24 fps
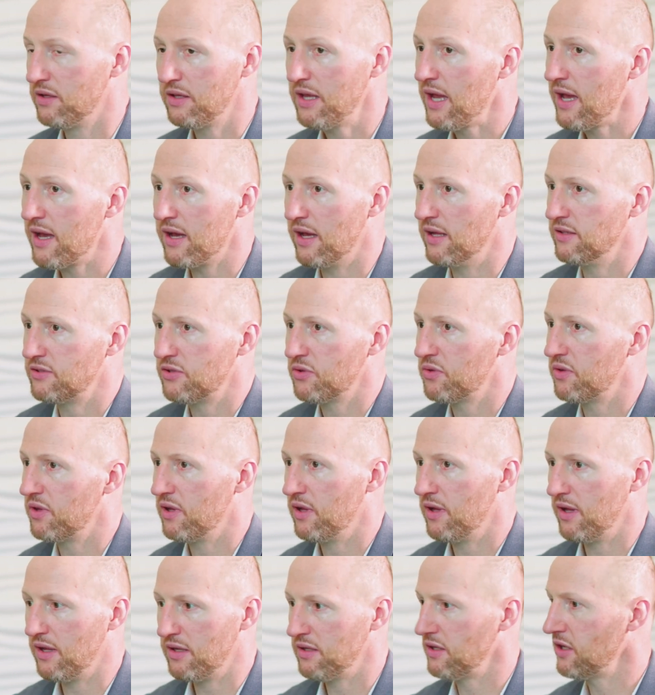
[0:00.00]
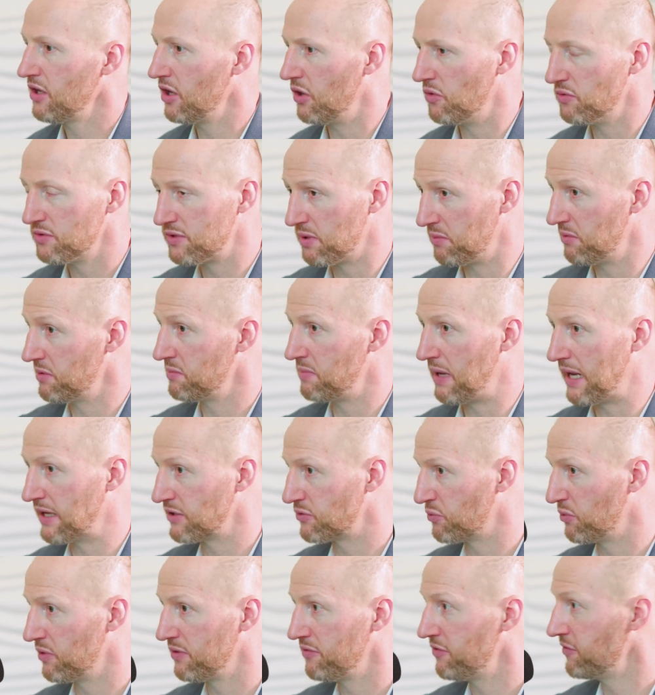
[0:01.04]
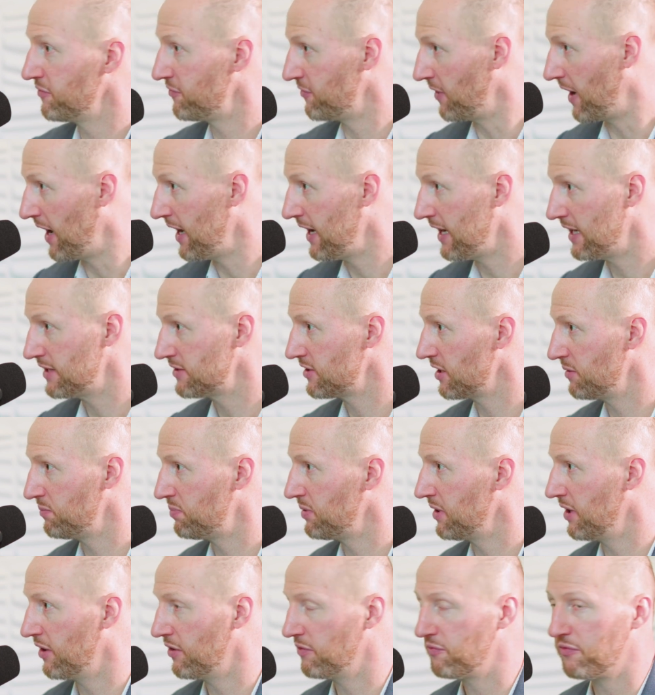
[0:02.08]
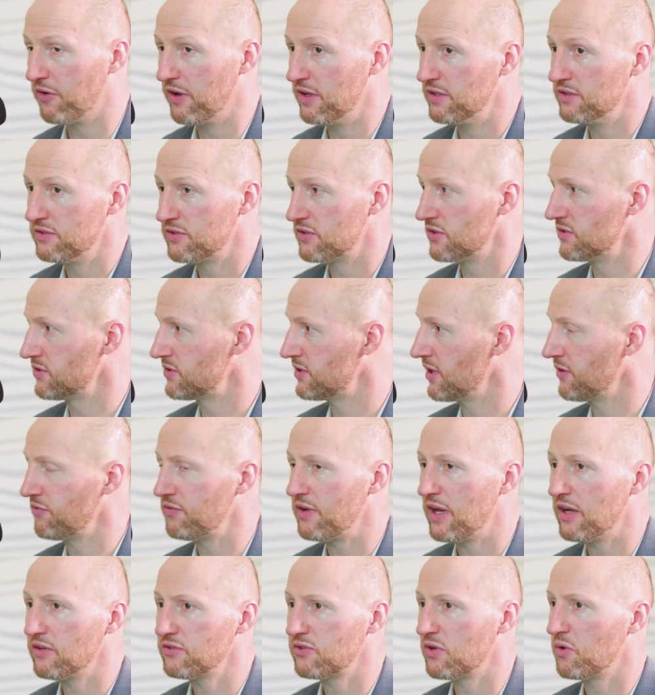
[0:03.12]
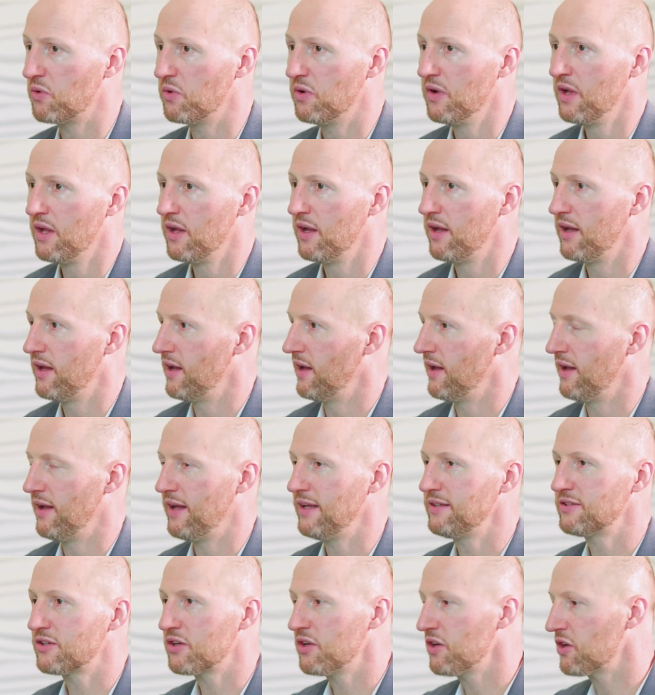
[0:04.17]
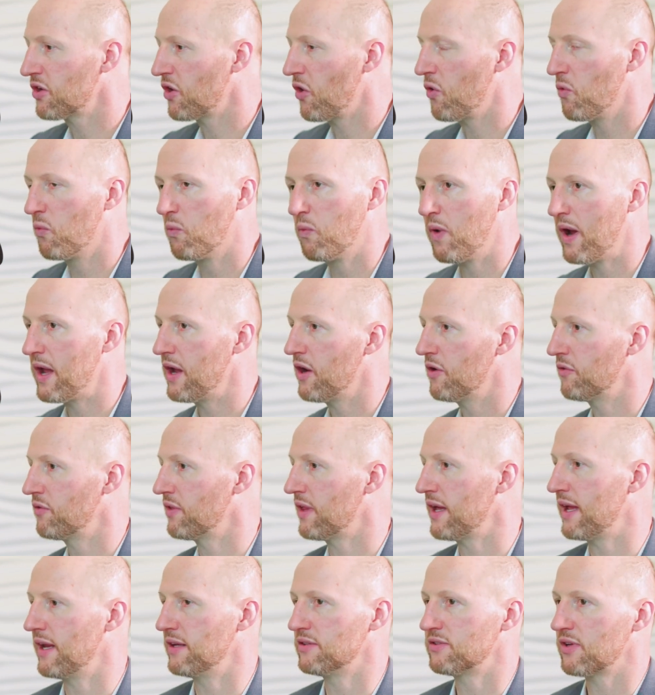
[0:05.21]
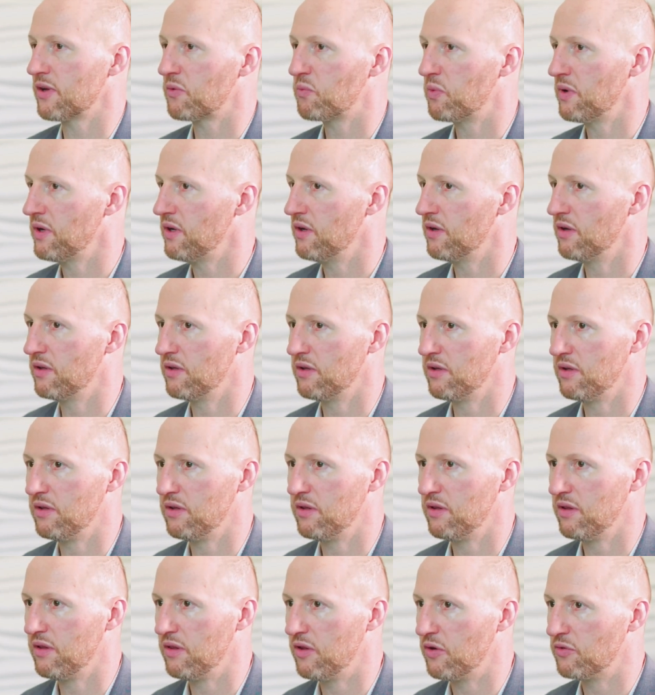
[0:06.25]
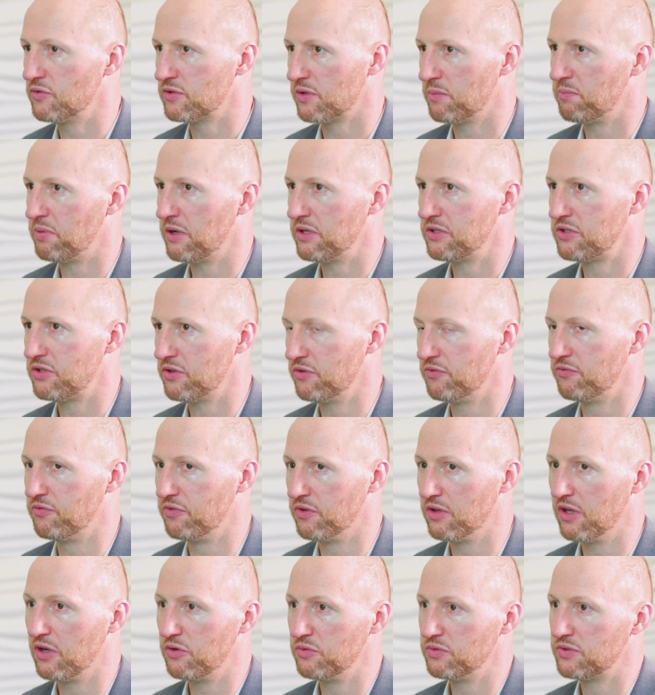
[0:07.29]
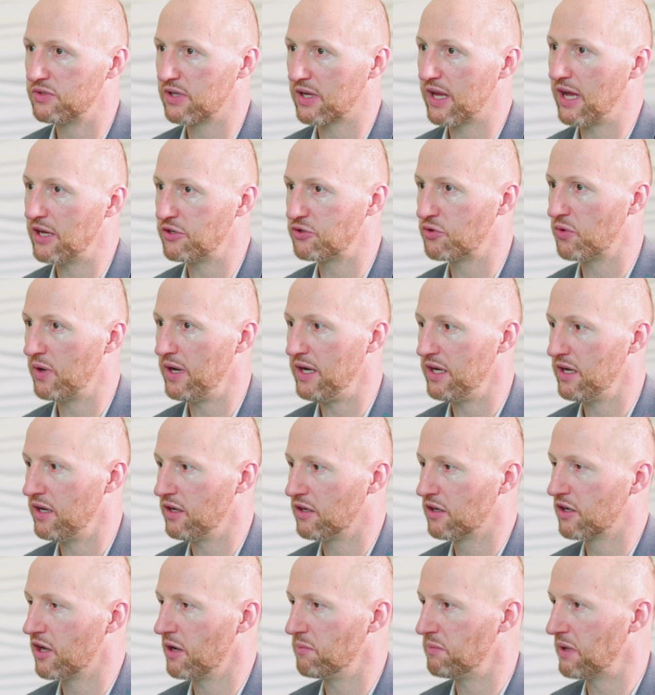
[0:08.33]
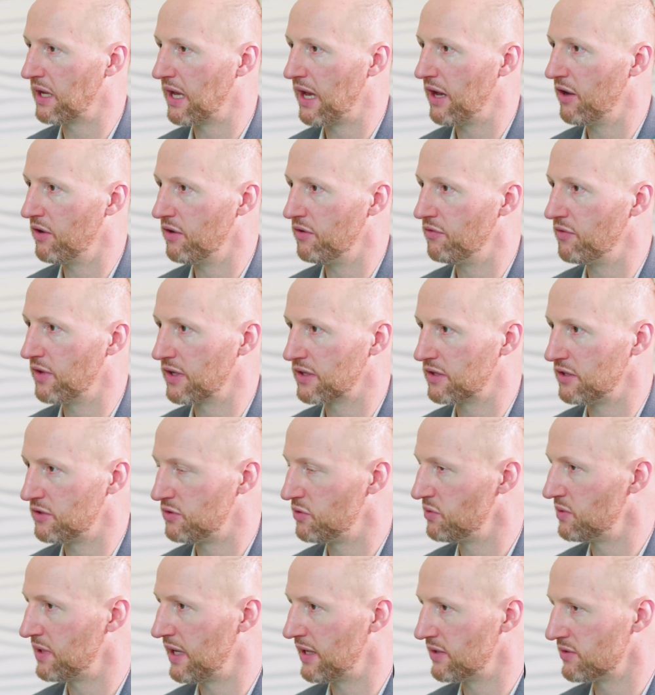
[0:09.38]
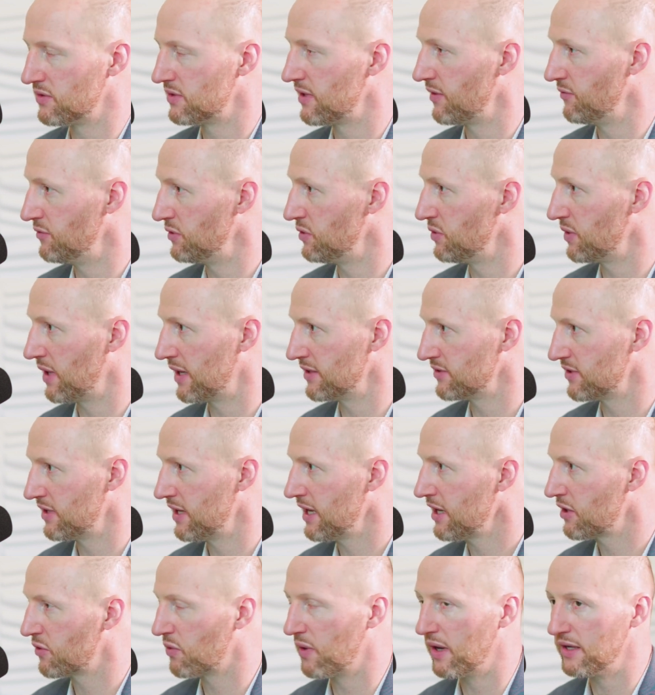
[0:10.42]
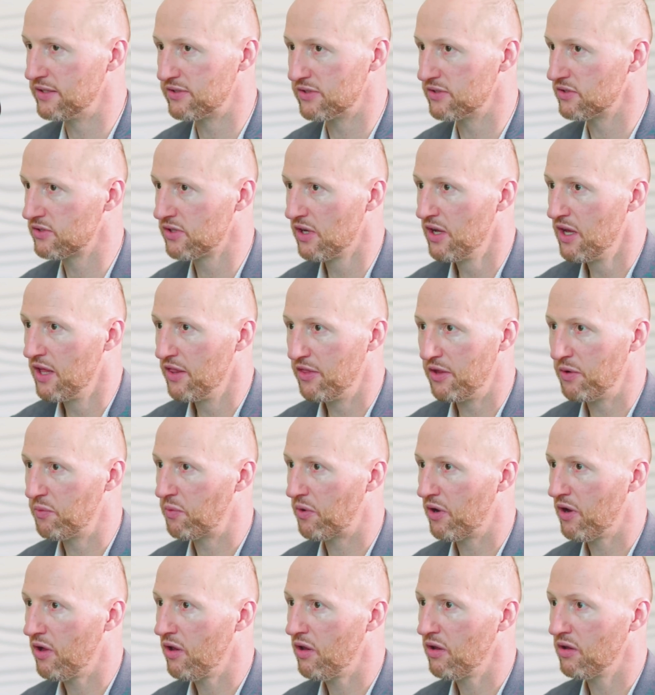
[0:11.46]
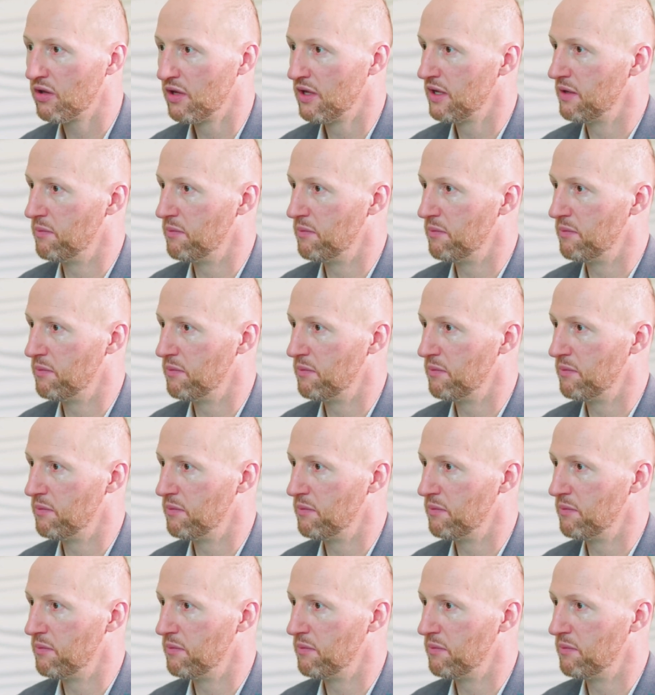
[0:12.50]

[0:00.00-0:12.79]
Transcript: Yeah, and so and some of the banks will even finance NPL funds and stuff now. So it's going to go way over the head. It's like when there was a bunch of loans that got traded coming out of like the 2007, 2008 crisis. They were all